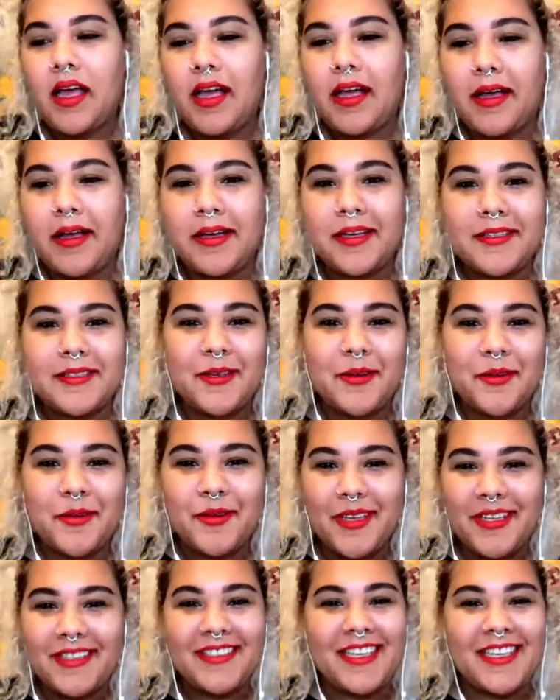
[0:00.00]
So
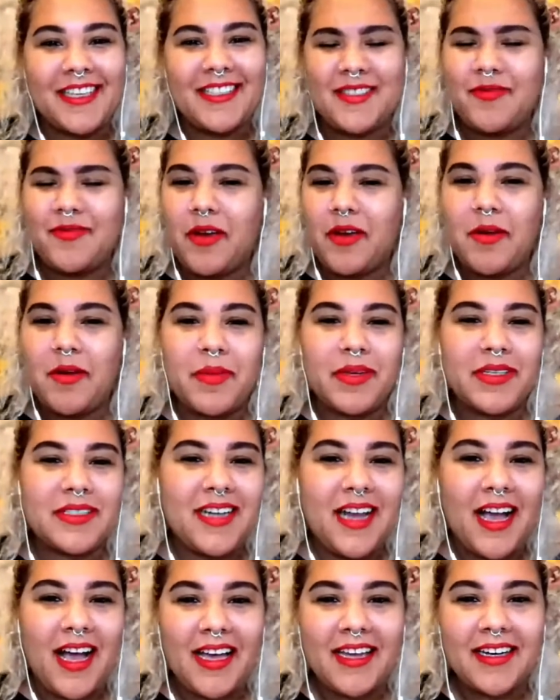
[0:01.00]
it's very much
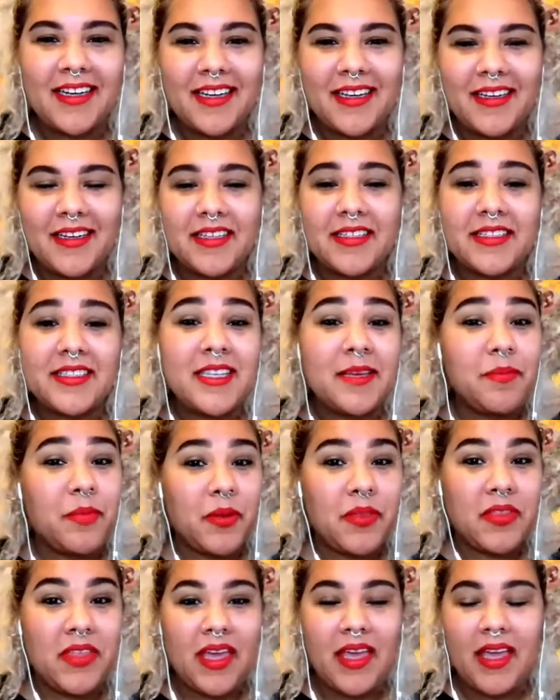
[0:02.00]
not a simple
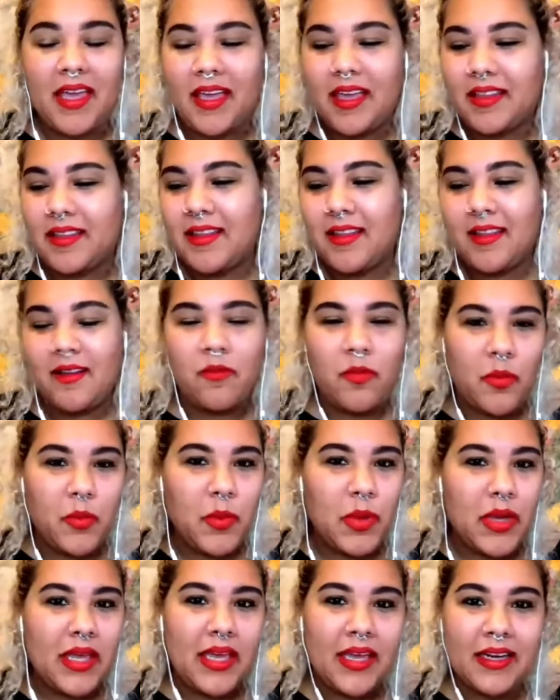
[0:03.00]
thing. And then when
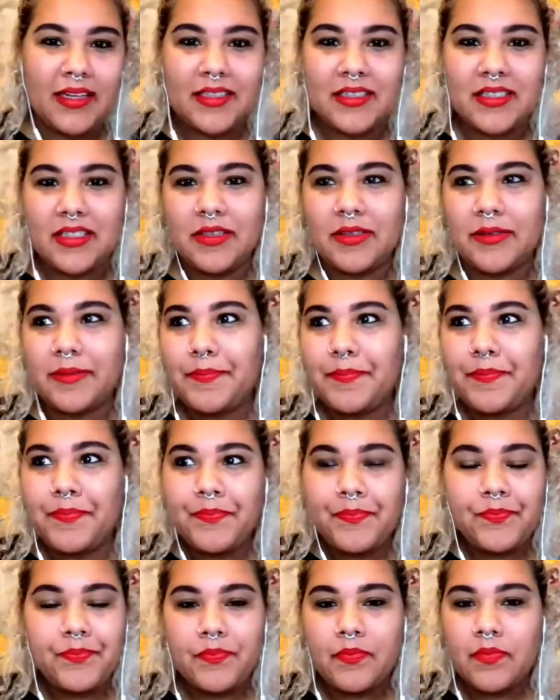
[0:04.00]
we get into
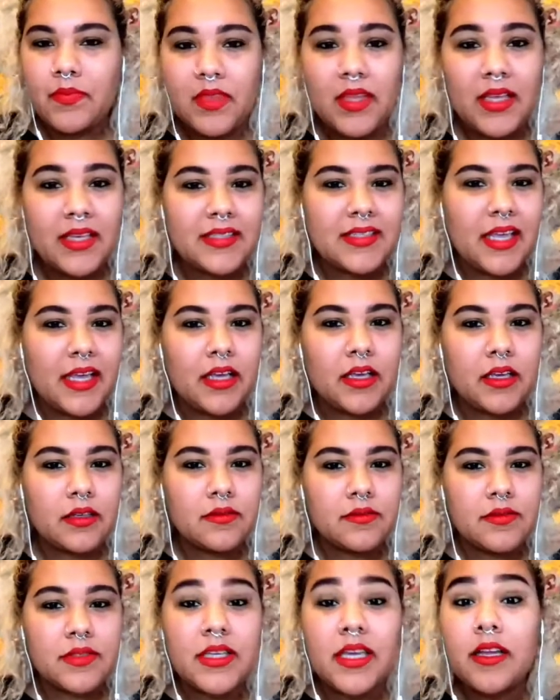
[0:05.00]
things like
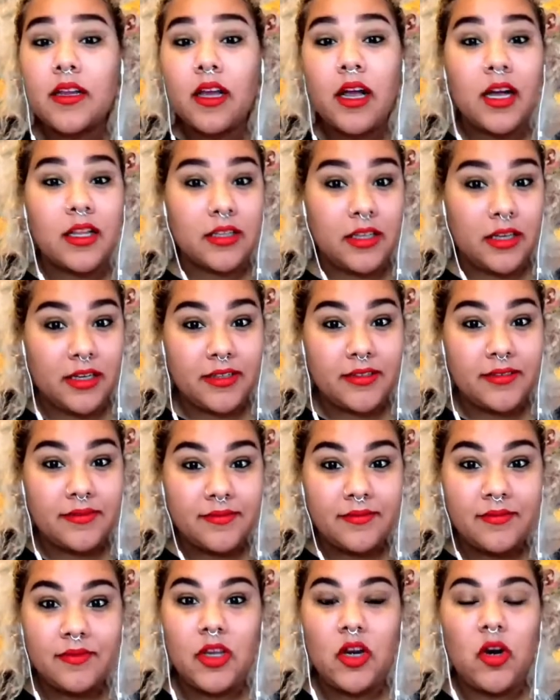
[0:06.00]
skin color,
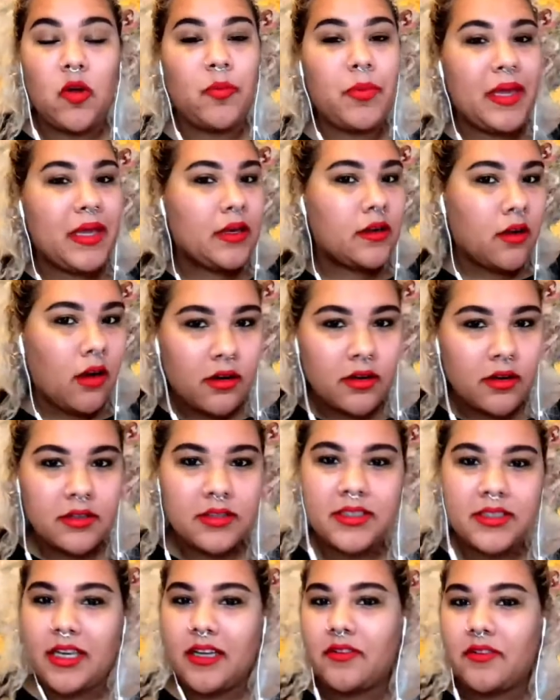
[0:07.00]
being darker
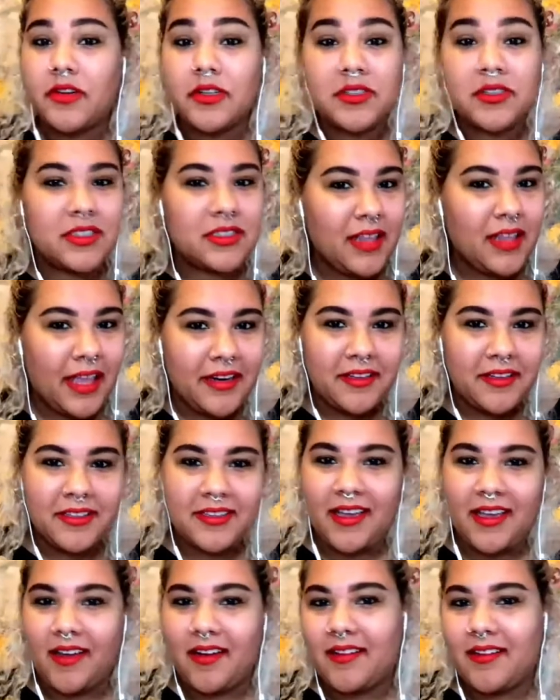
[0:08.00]
skin versus lighter
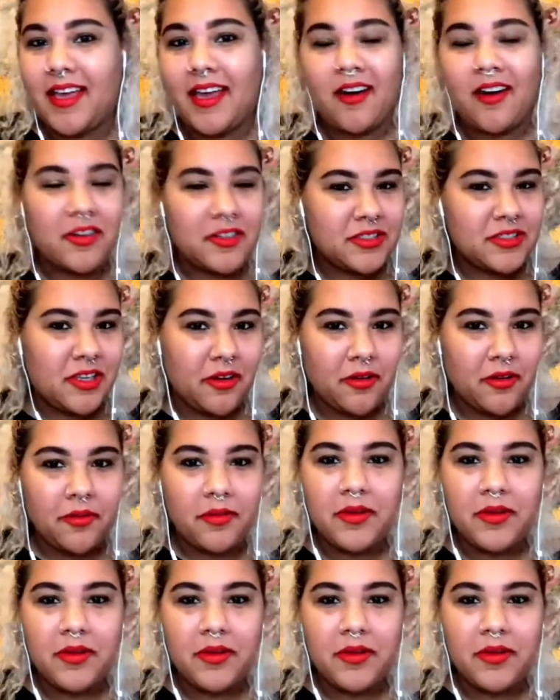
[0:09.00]
skin, that also